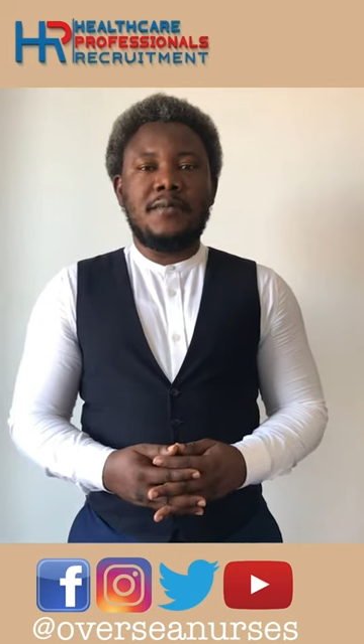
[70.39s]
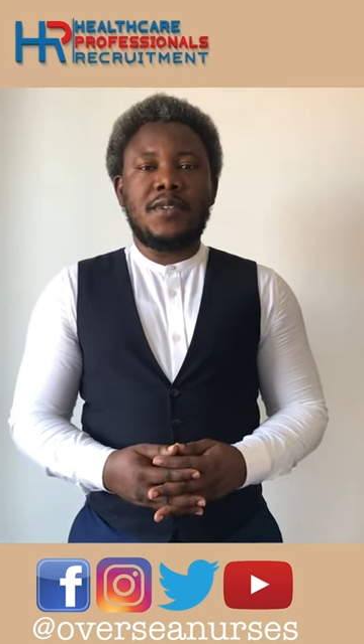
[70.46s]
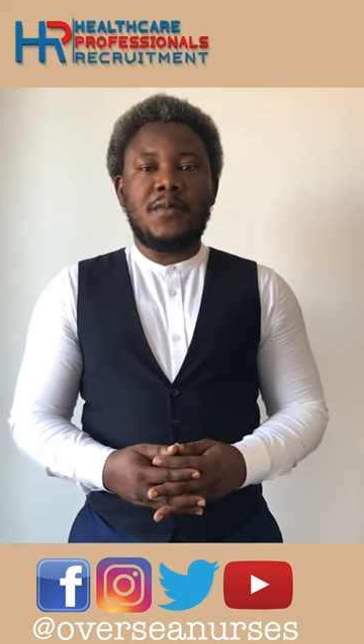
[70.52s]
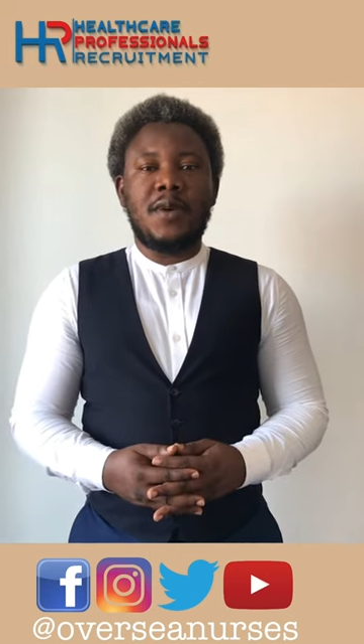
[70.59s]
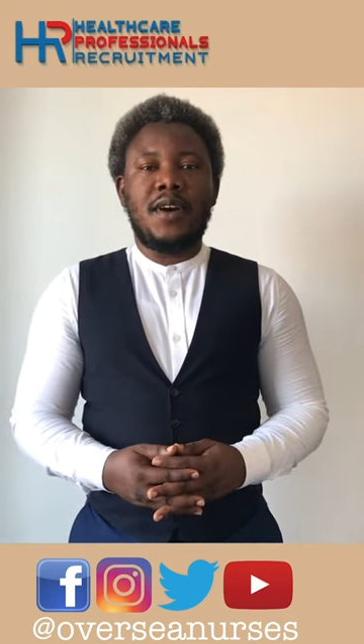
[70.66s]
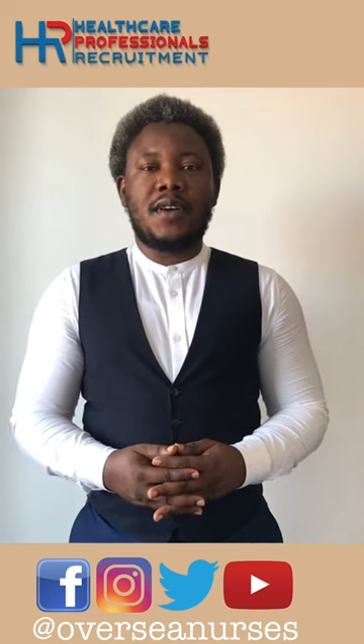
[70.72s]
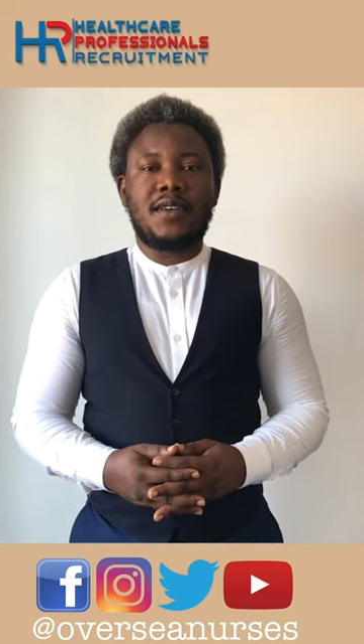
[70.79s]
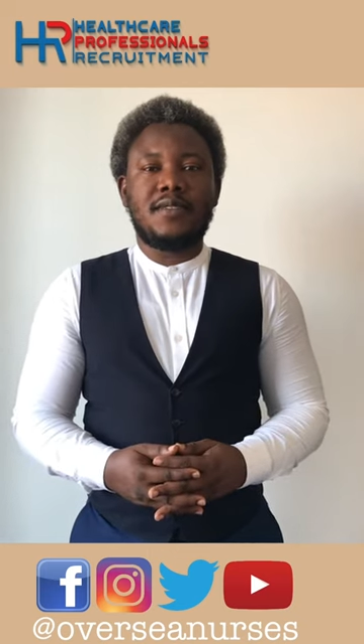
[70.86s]

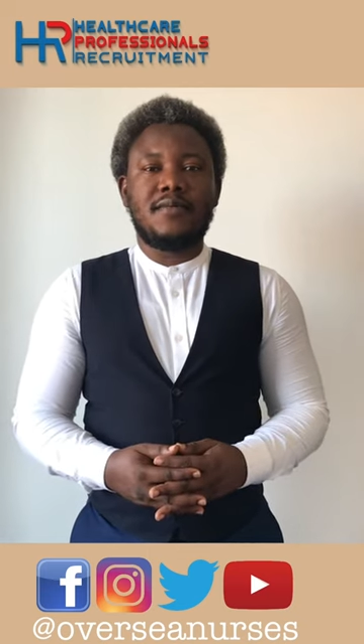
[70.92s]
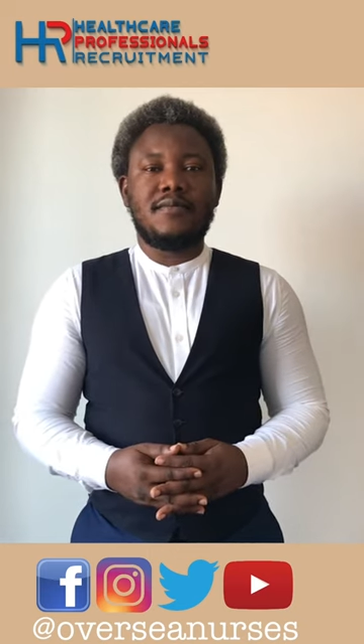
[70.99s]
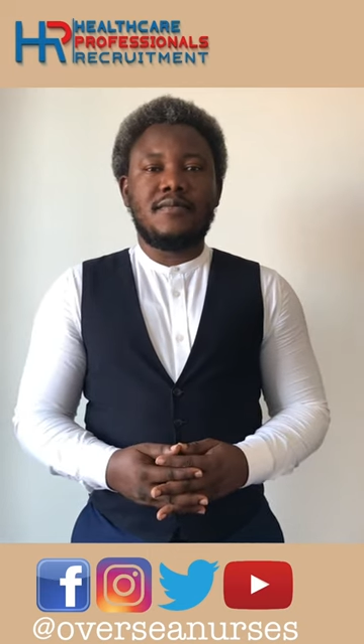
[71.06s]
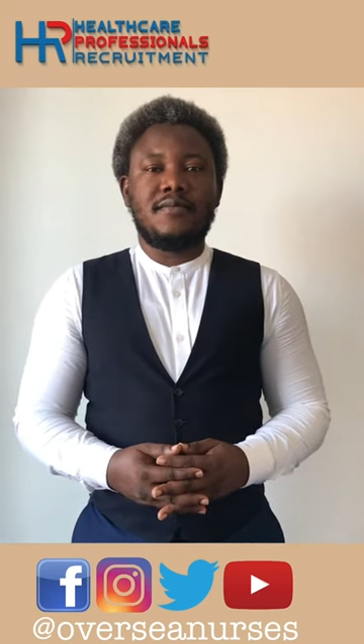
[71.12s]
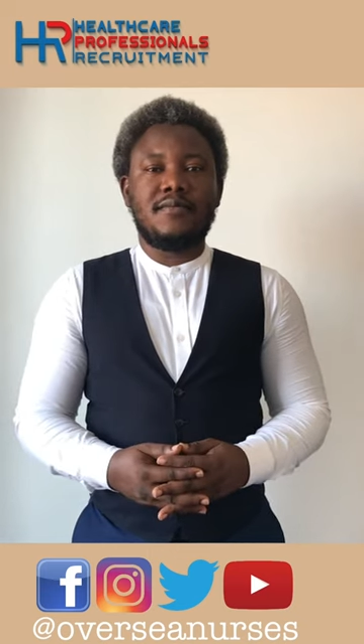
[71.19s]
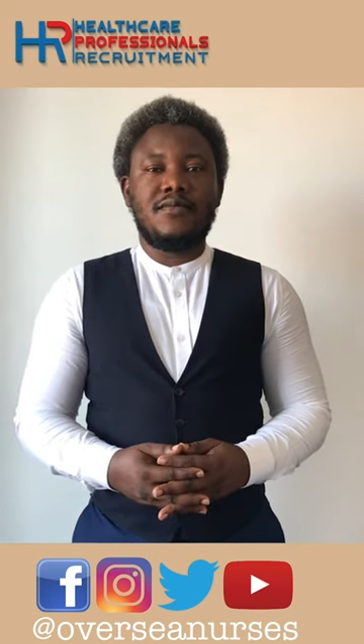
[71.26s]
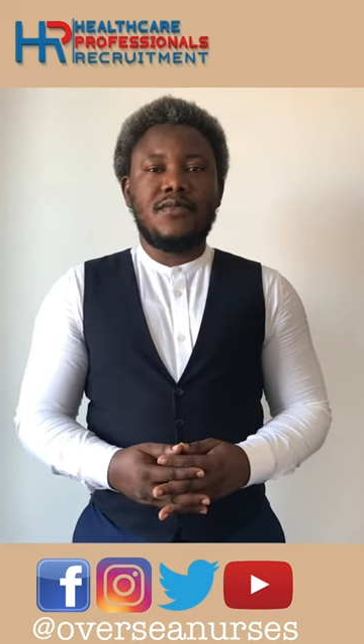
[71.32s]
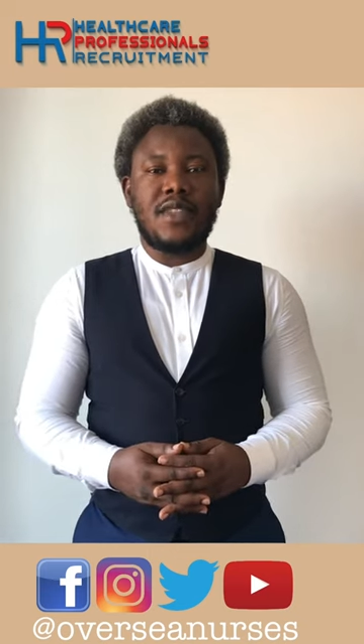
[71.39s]
work.
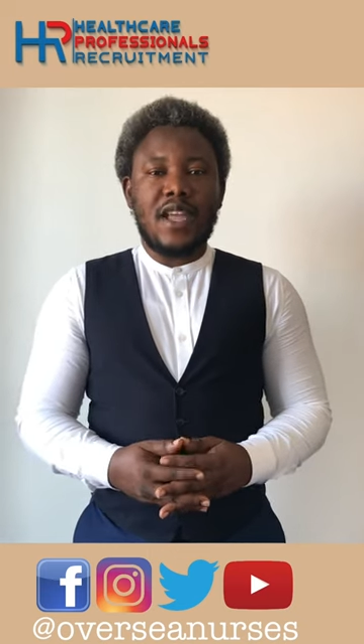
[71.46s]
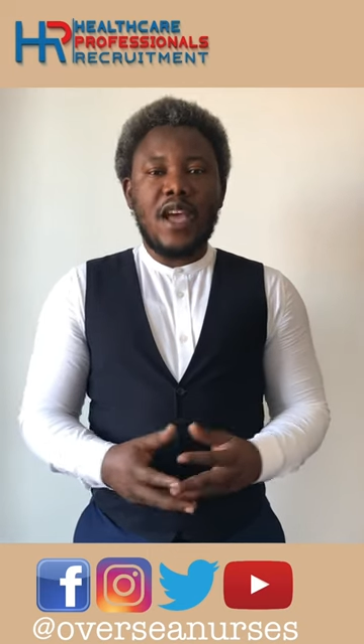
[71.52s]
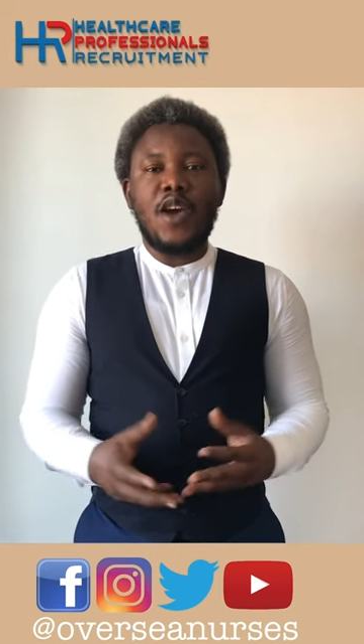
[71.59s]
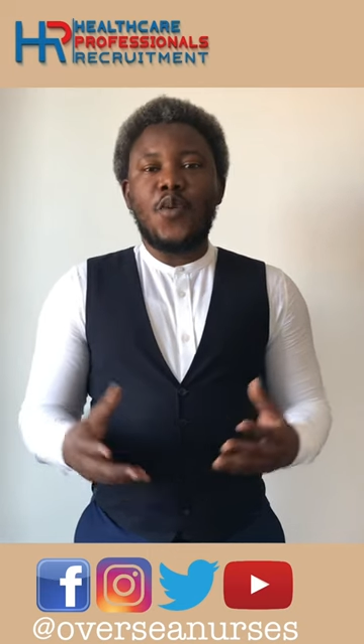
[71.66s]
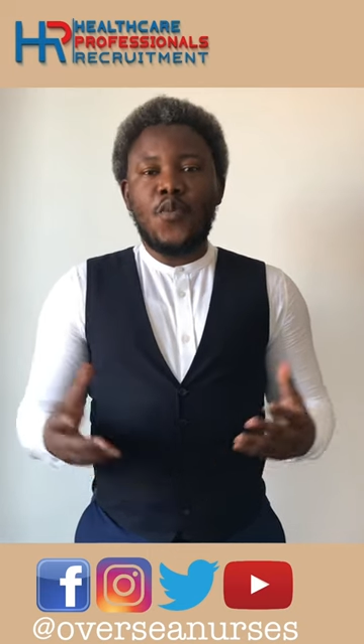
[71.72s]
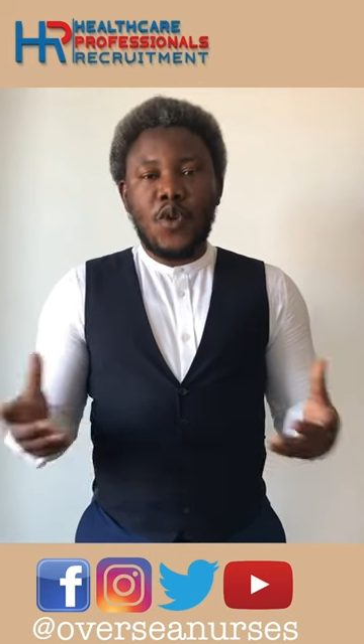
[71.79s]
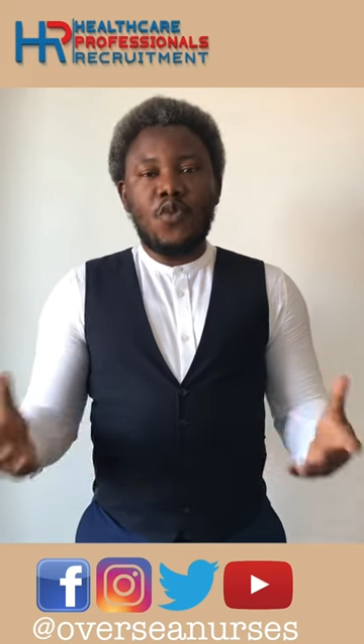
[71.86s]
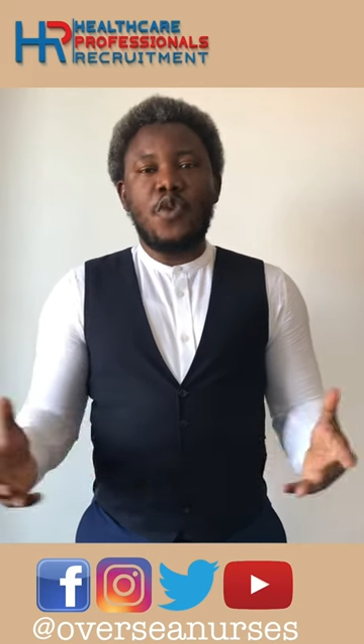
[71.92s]

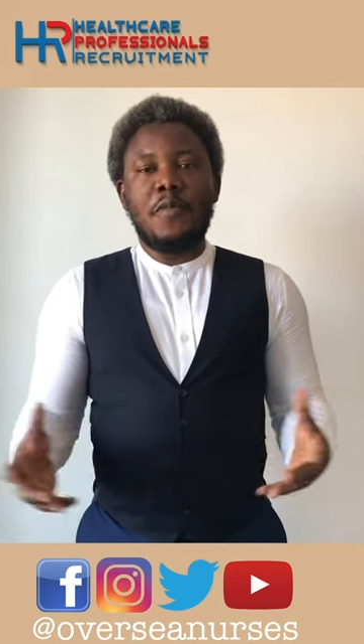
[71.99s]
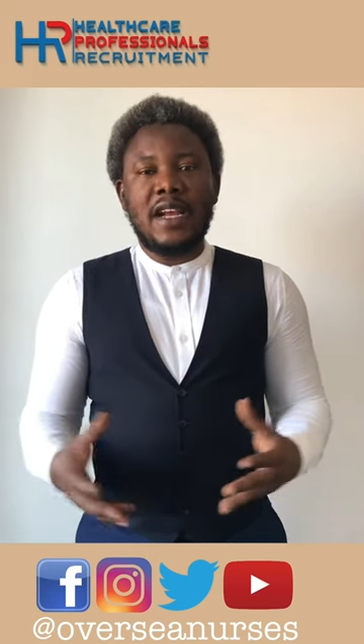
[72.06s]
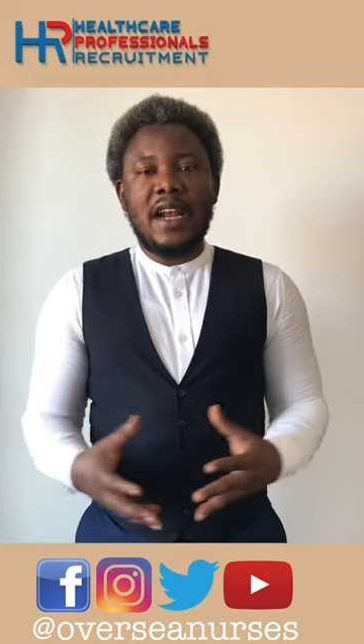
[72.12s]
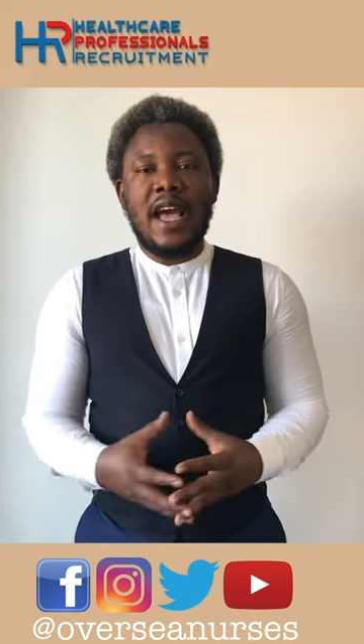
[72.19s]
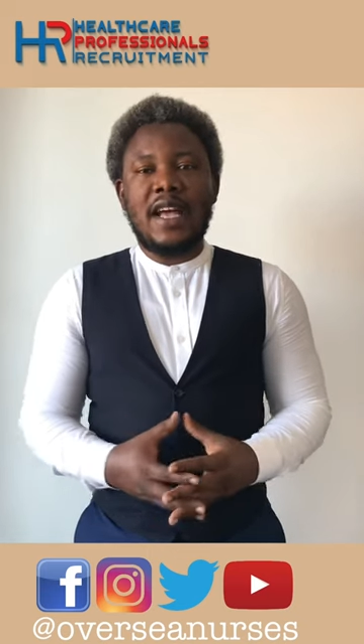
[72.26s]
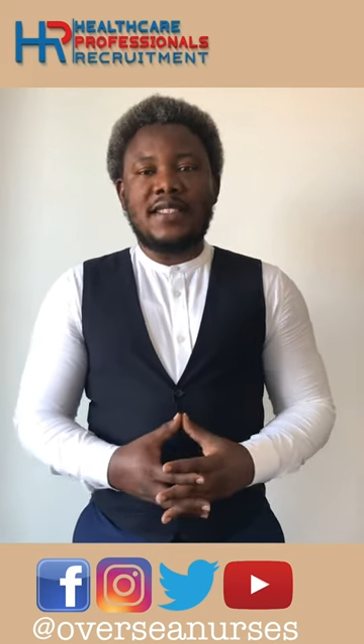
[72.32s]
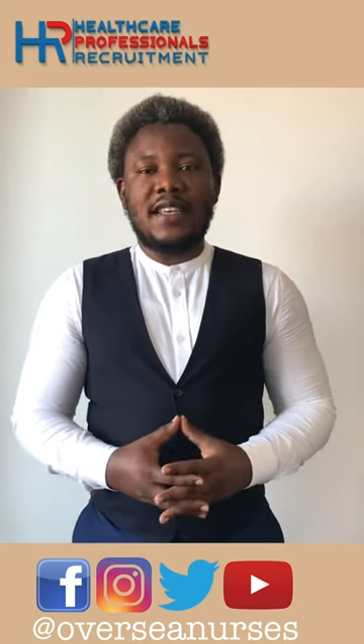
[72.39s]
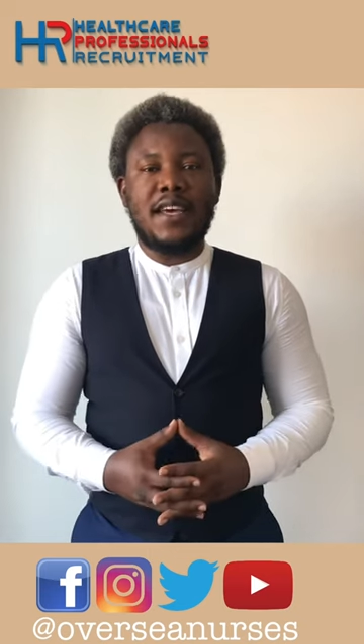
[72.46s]
We will be
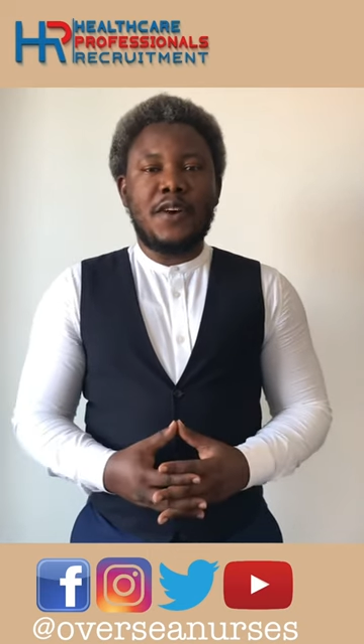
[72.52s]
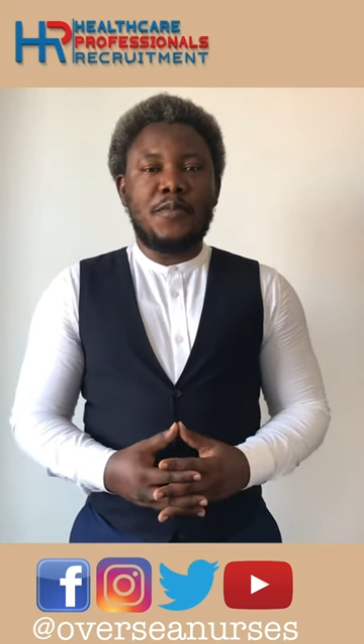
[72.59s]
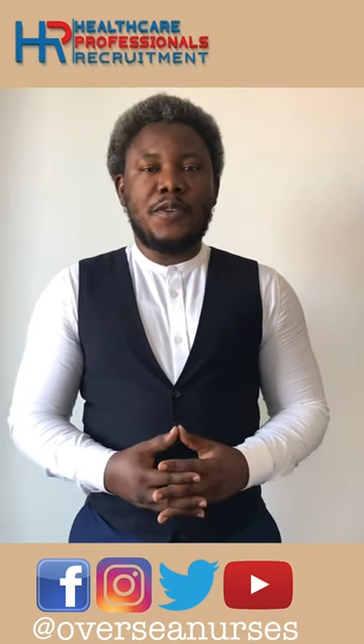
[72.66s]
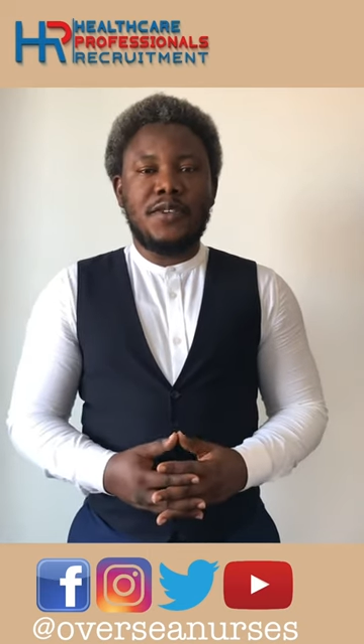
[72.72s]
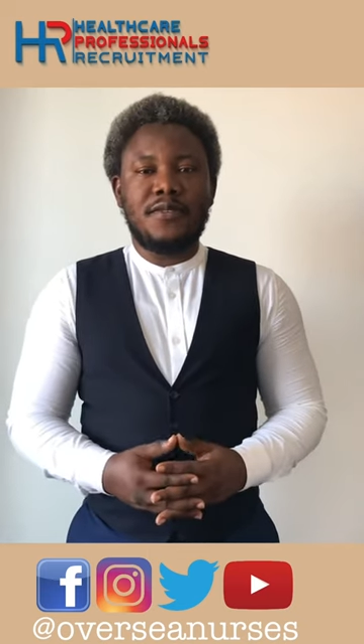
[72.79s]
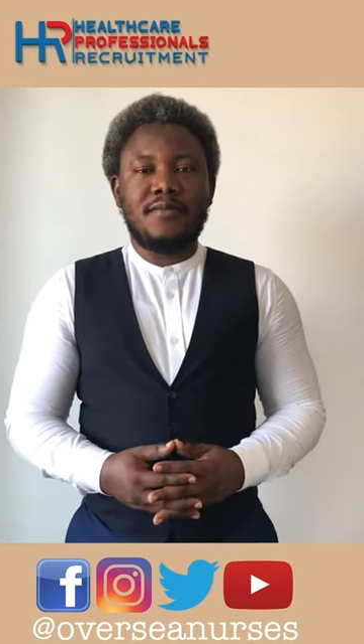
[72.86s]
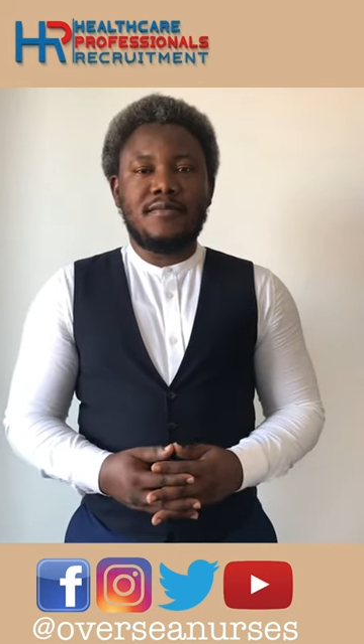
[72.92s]
glad to help you.